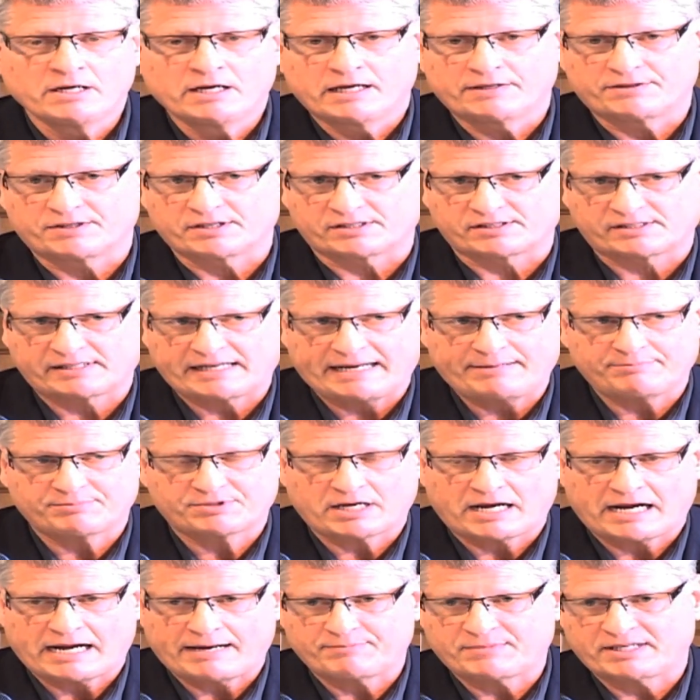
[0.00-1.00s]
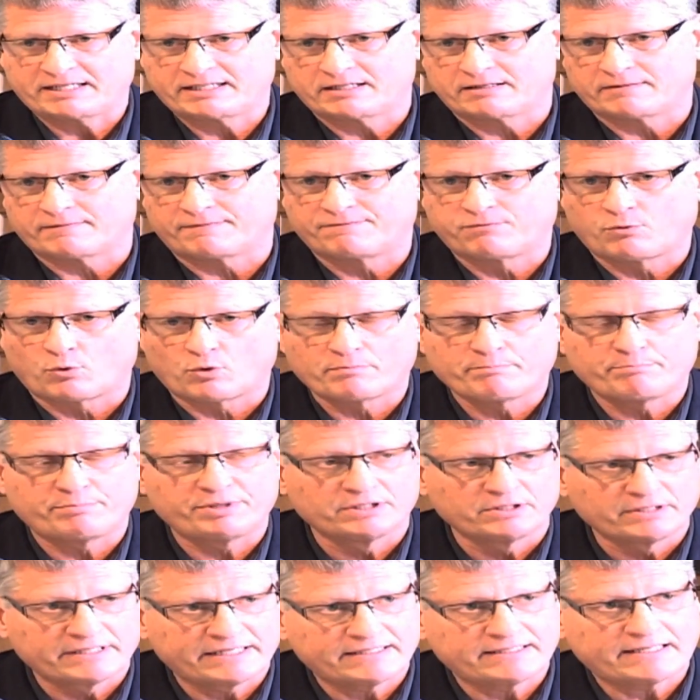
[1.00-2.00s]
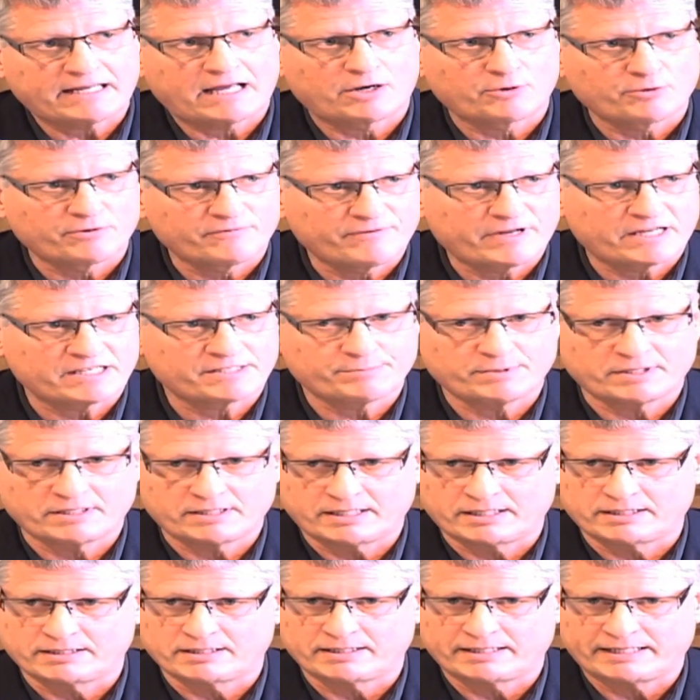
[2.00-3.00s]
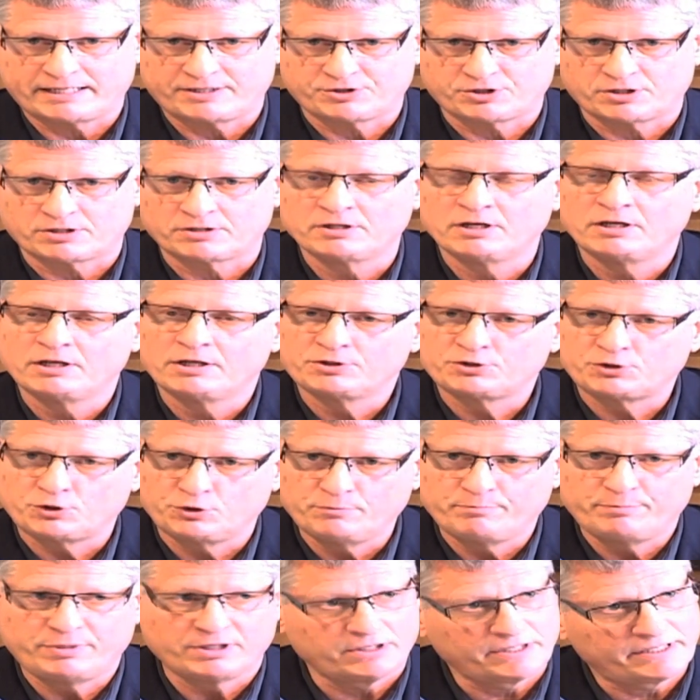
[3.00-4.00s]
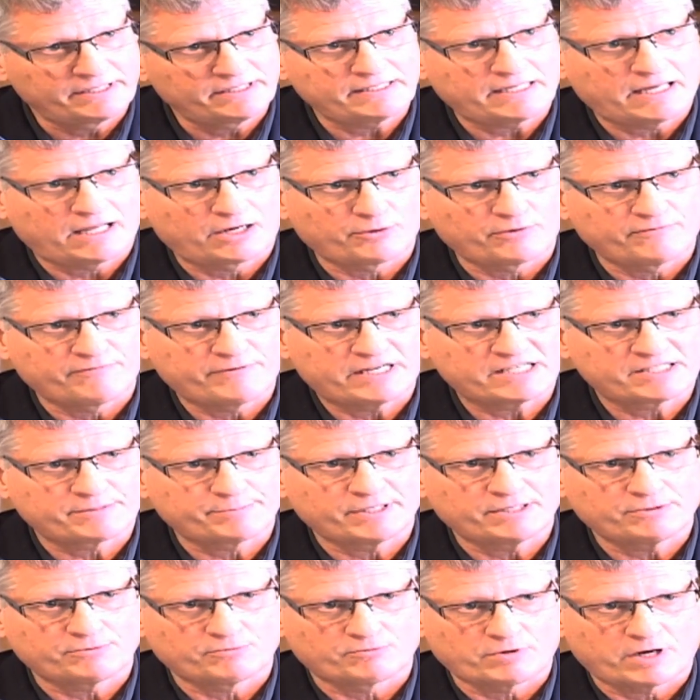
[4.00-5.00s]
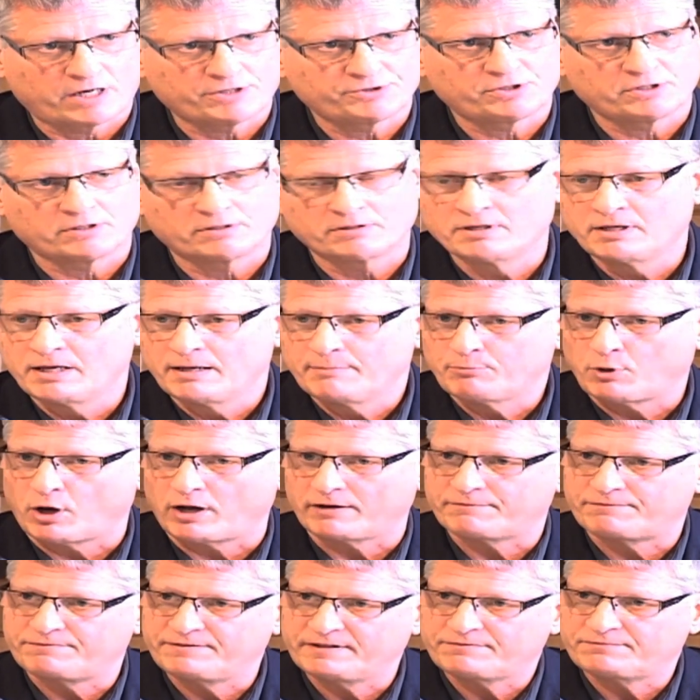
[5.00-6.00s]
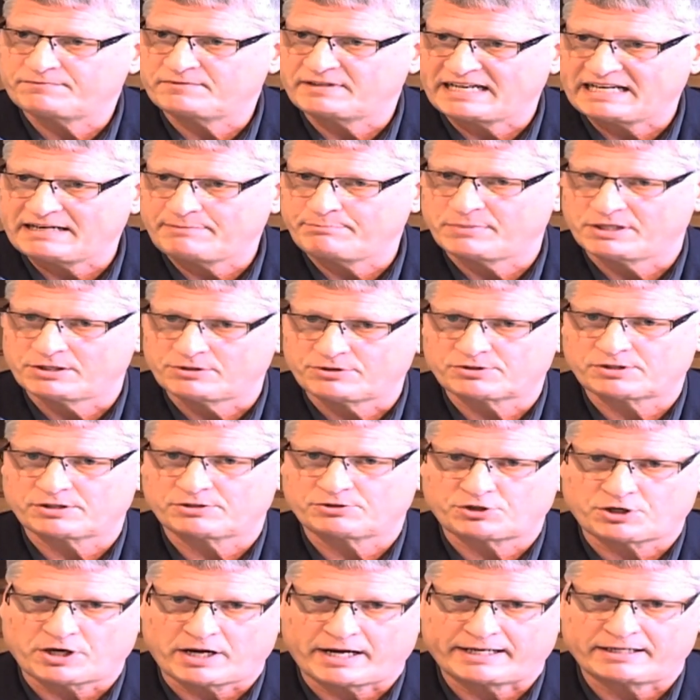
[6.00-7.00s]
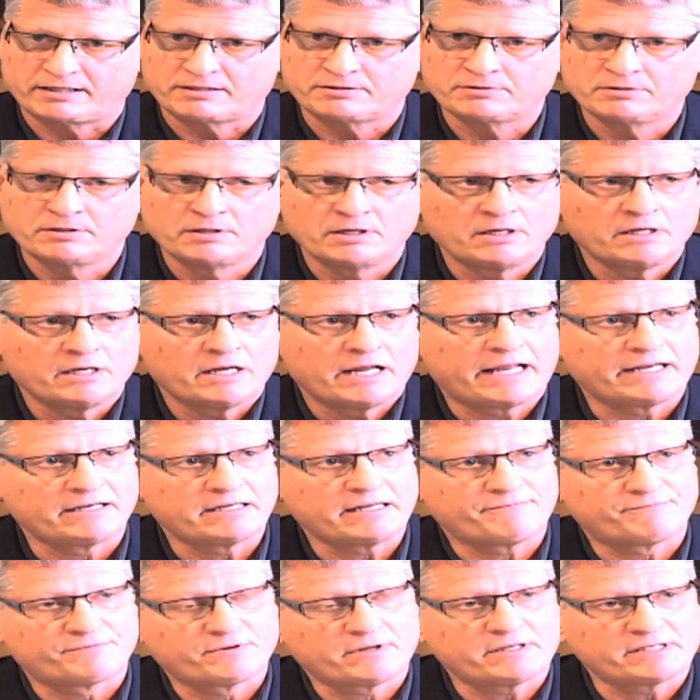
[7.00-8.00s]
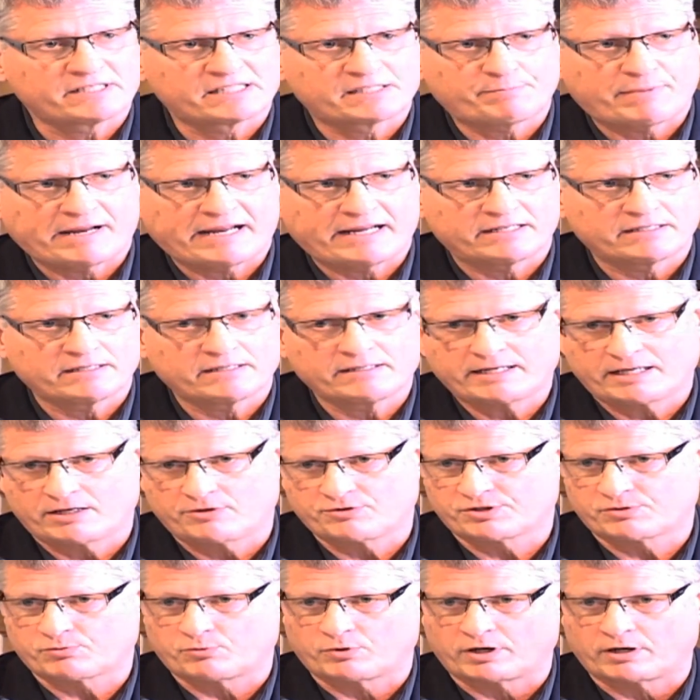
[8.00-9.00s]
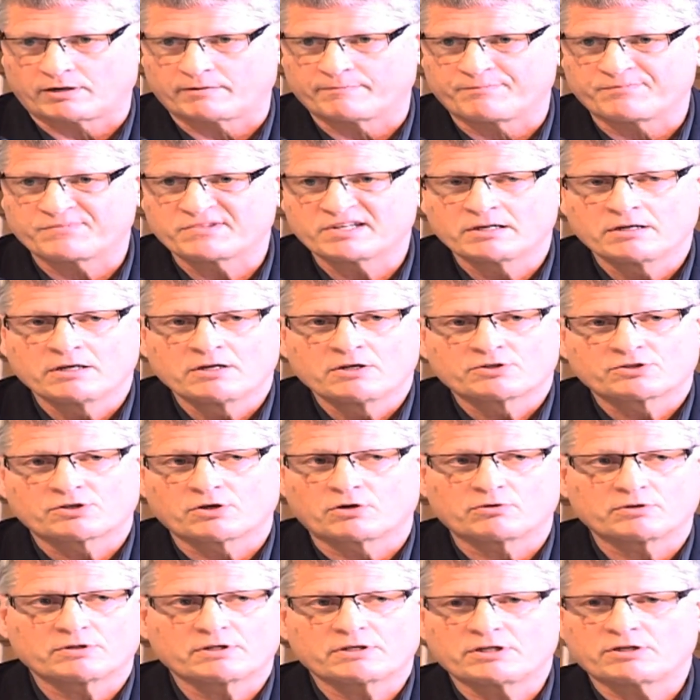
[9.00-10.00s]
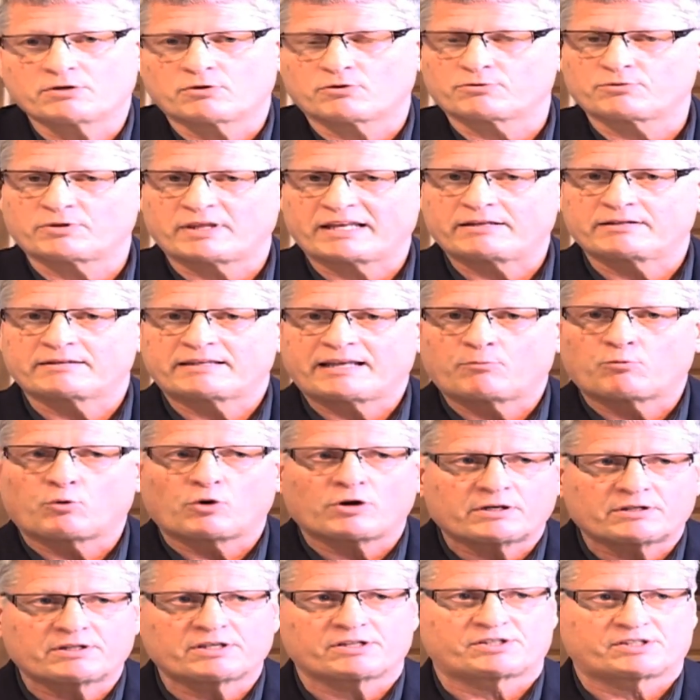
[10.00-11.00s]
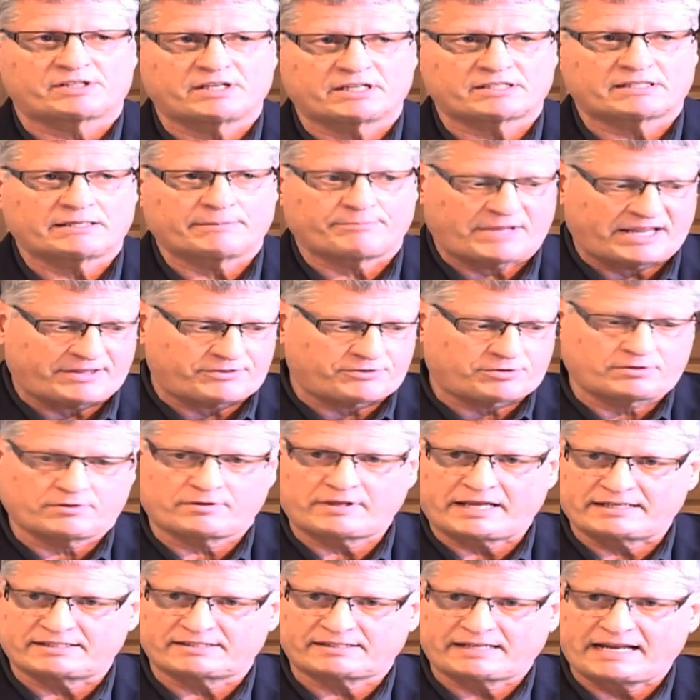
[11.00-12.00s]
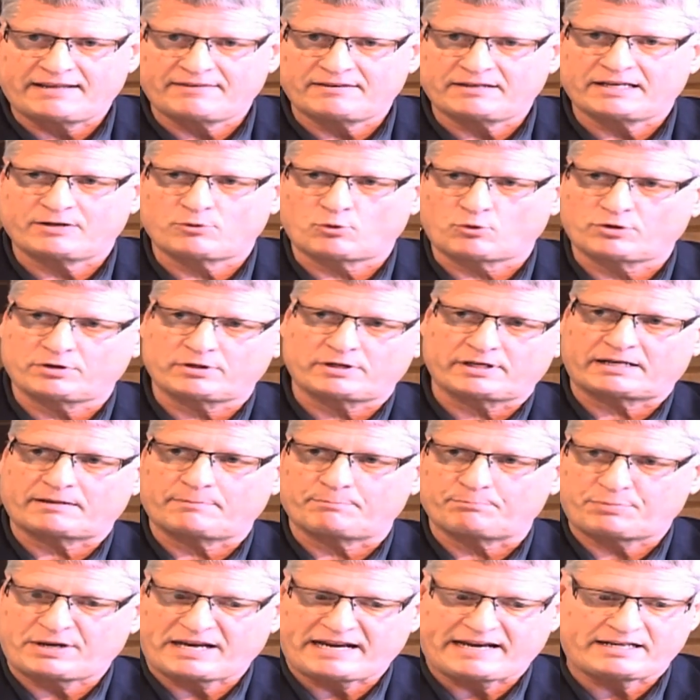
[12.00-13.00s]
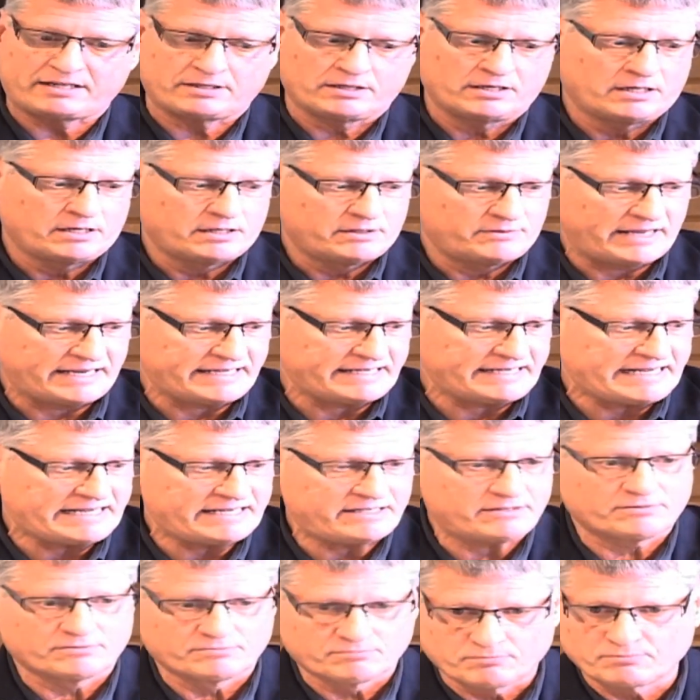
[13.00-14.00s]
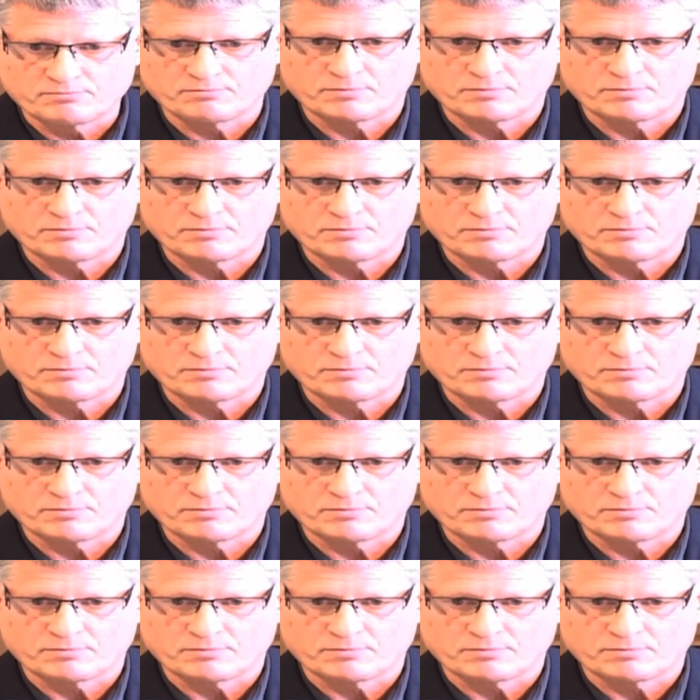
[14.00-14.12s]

At the same time, they did a $4 billion investment in Indonesia, $2 billion investment in Russia, bought 15 mills in China, and have expanded elsewhere. So, you know, they work the system. They say that in order to compete, they need